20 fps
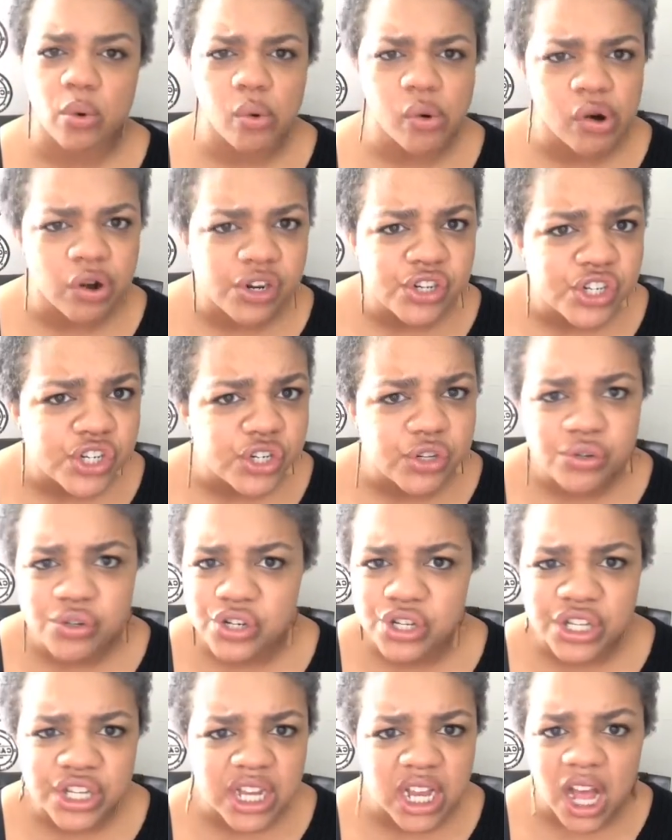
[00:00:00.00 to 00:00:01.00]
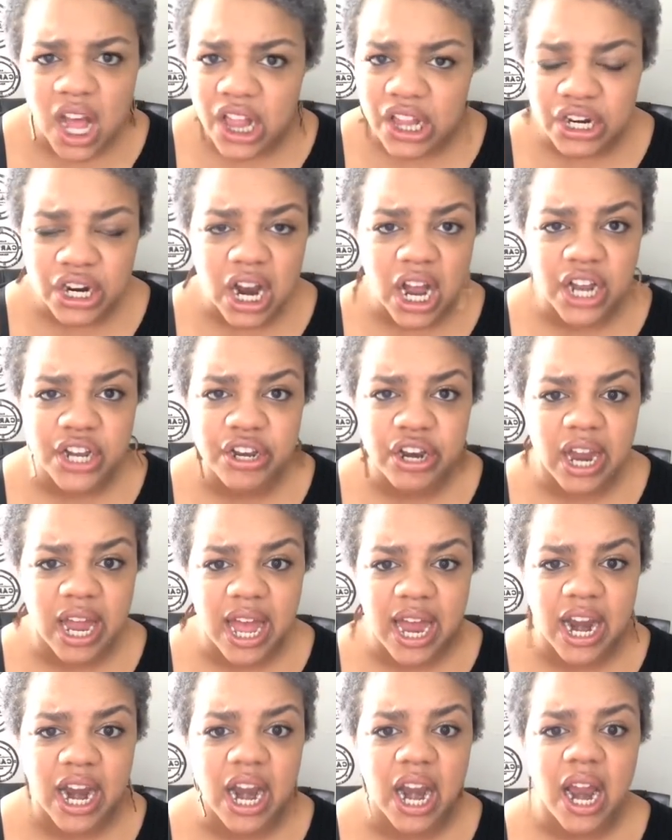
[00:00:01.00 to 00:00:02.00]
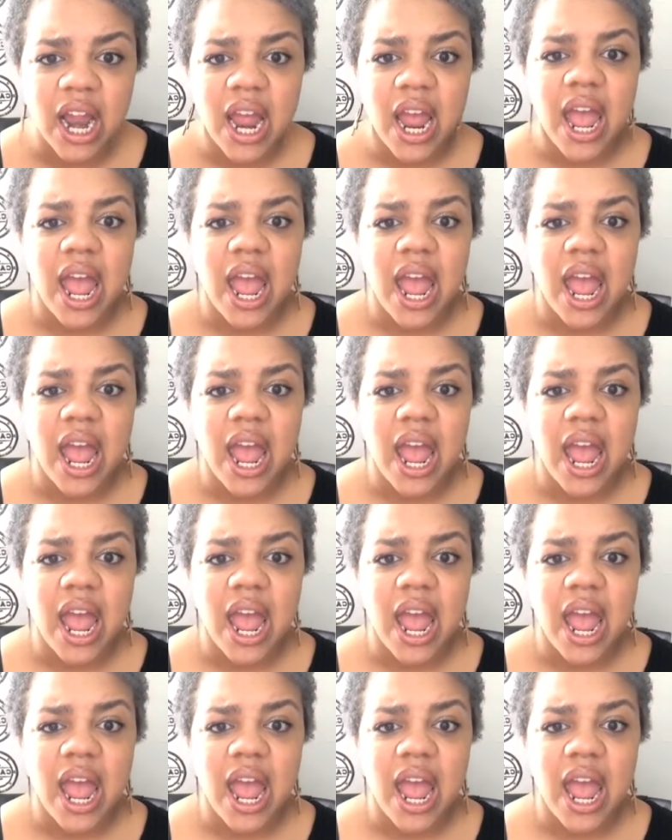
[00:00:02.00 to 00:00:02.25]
orange, usually color on your hair